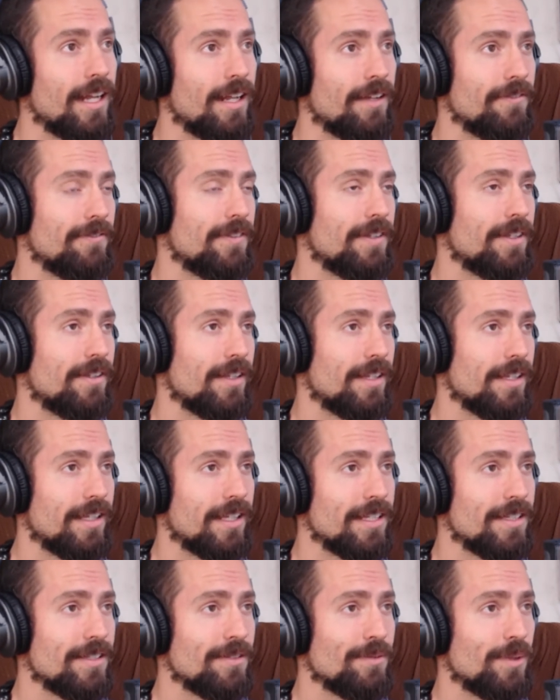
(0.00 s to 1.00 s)
And I feel that
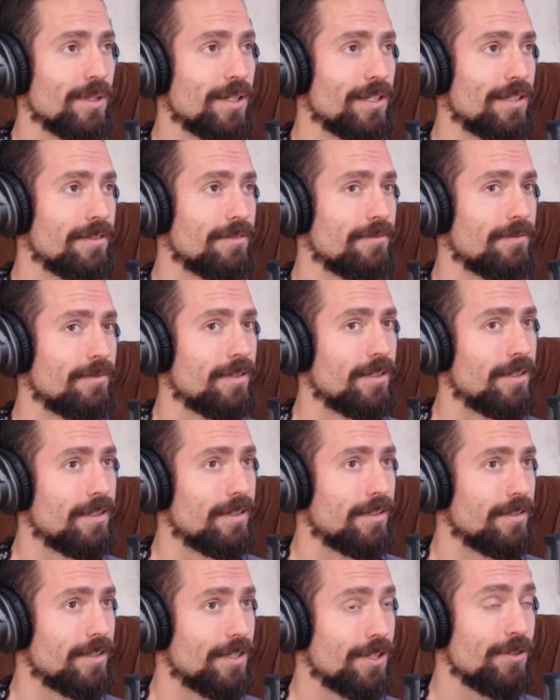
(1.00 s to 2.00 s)
that's what
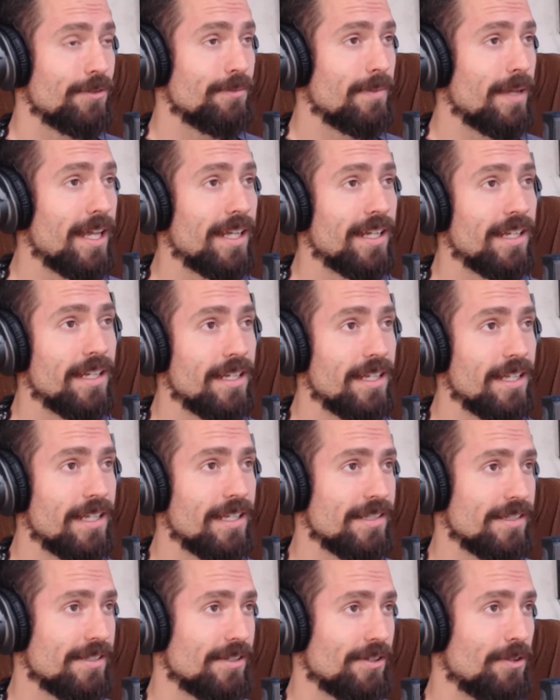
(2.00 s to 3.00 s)
humanity
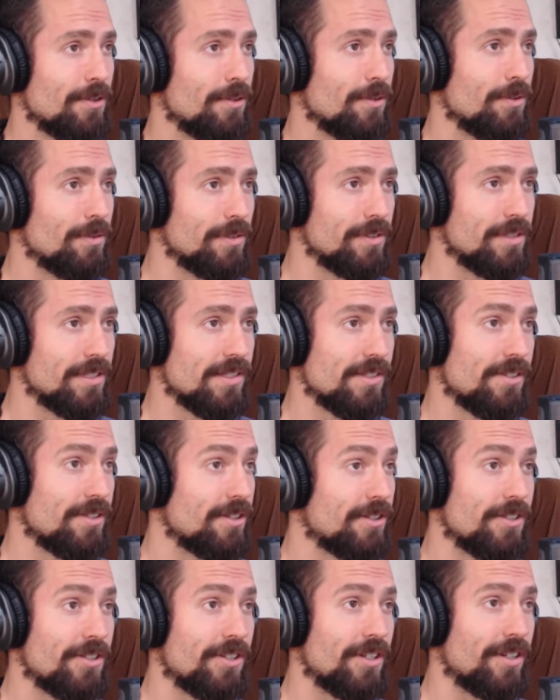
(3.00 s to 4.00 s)
as a whole is
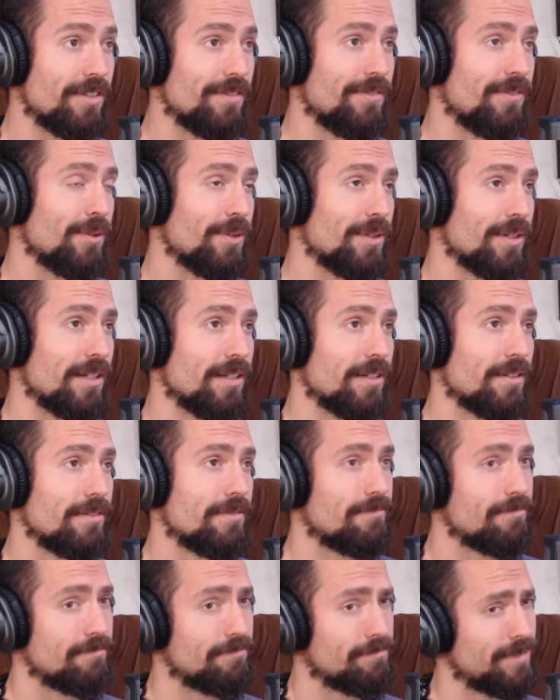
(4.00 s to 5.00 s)
searching for
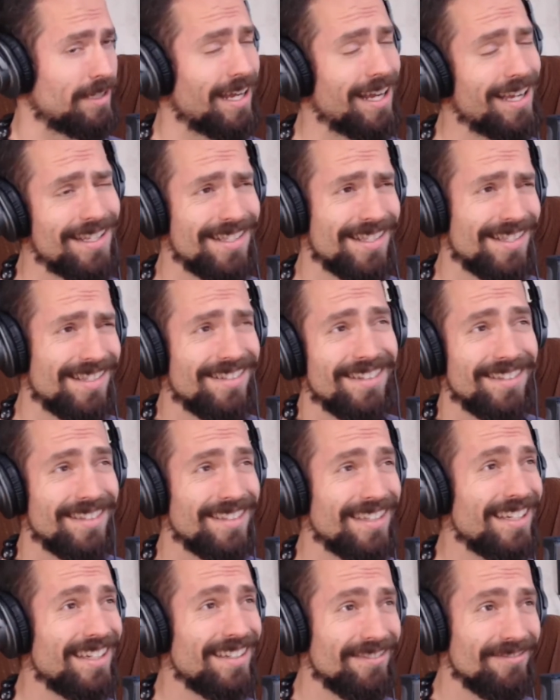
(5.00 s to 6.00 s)

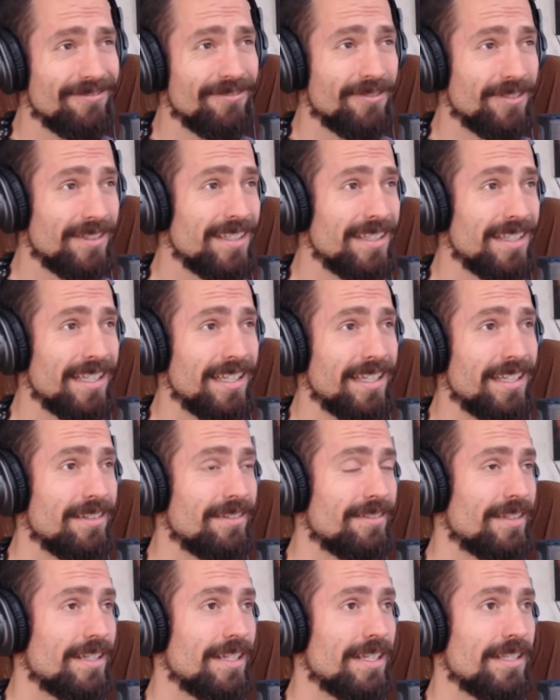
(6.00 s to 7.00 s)
constantly,
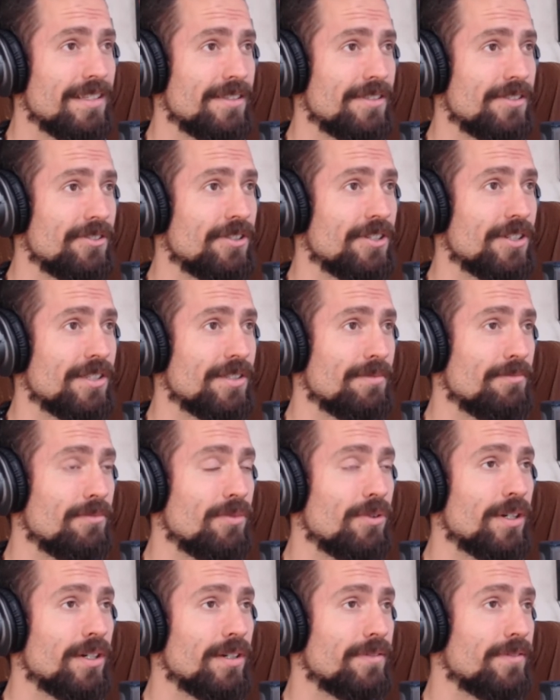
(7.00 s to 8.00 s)
really, is just
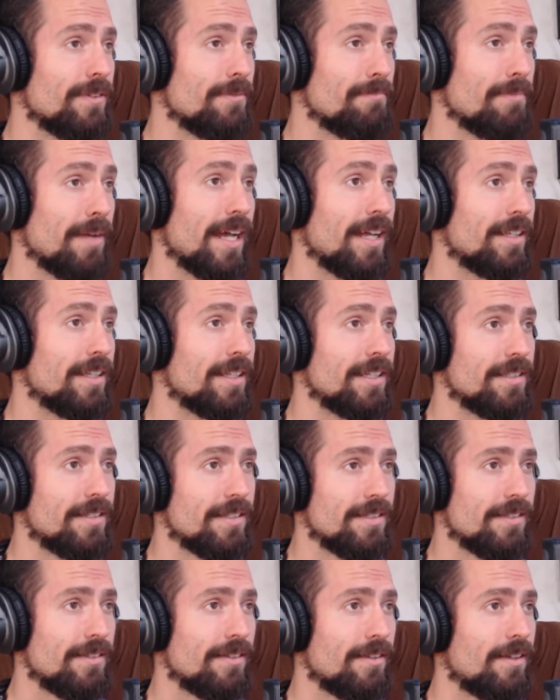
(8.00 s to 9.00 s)
more of a
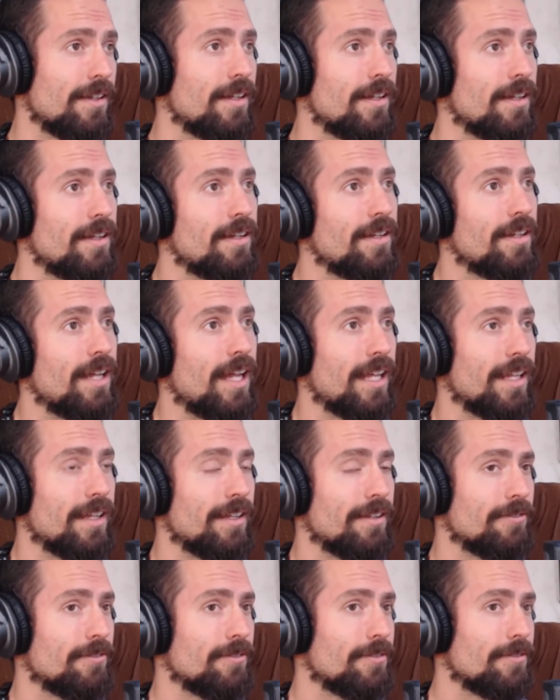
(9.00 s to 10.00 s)
balance.
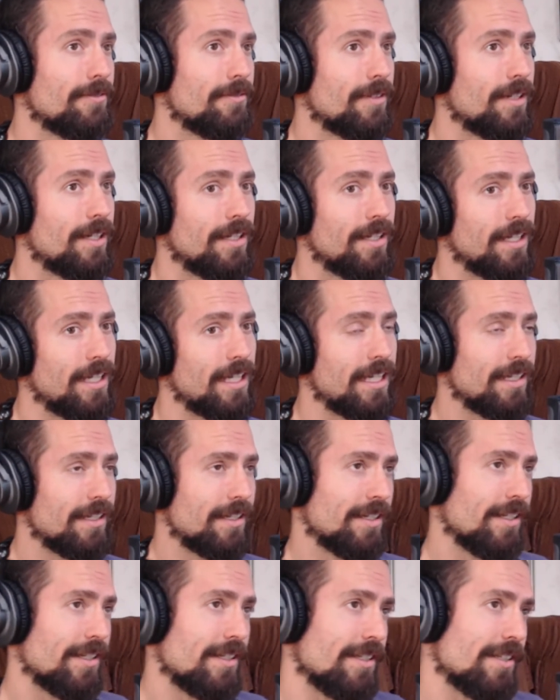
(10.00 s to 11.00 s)
And it
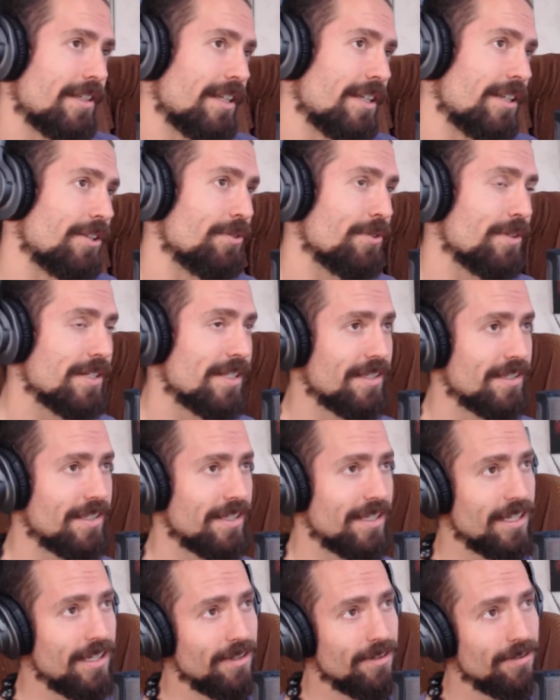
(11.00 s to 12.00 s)

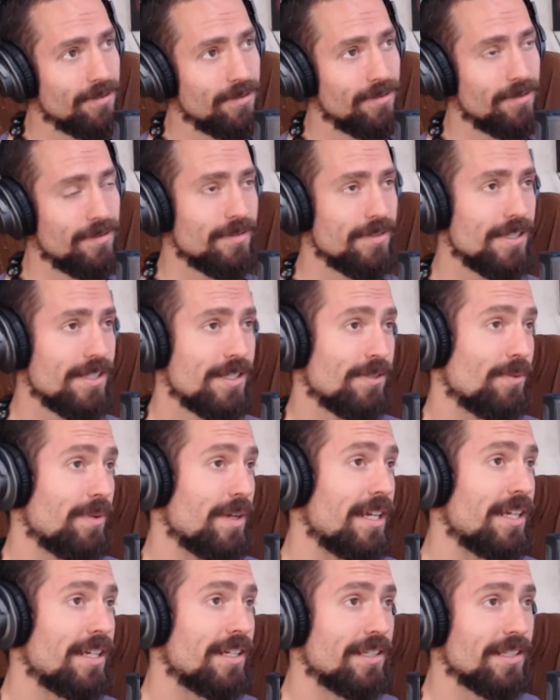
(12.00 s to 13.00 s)
continuously
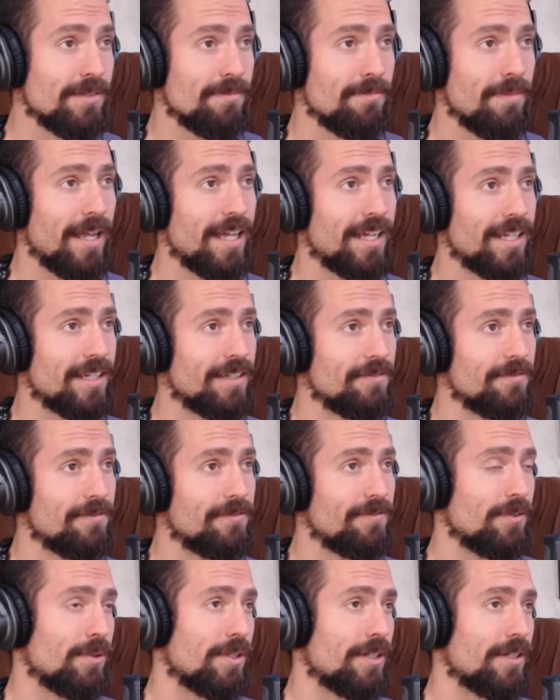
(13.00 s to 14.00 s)
swings back and
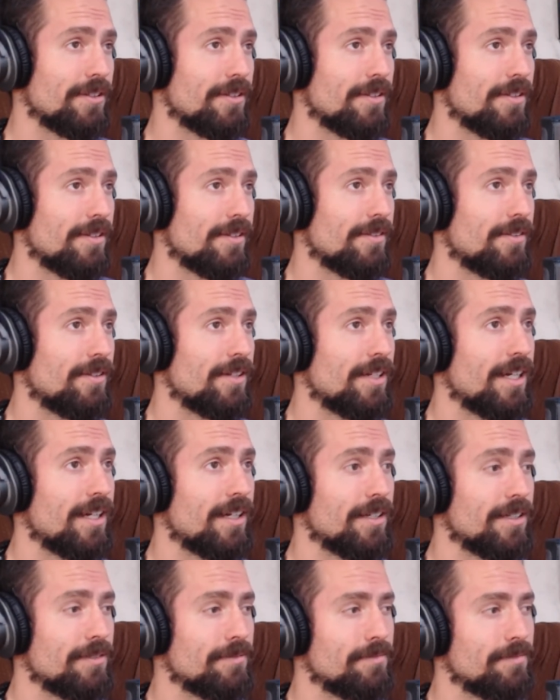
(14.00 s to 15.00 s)
forth,
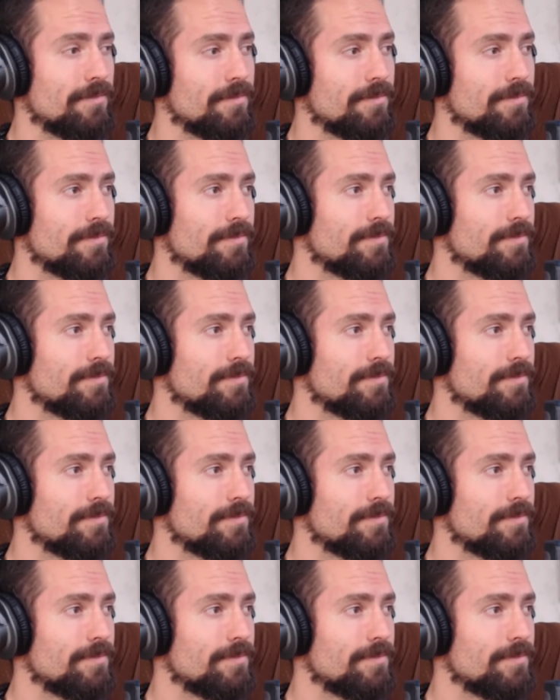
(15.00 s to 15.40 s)
to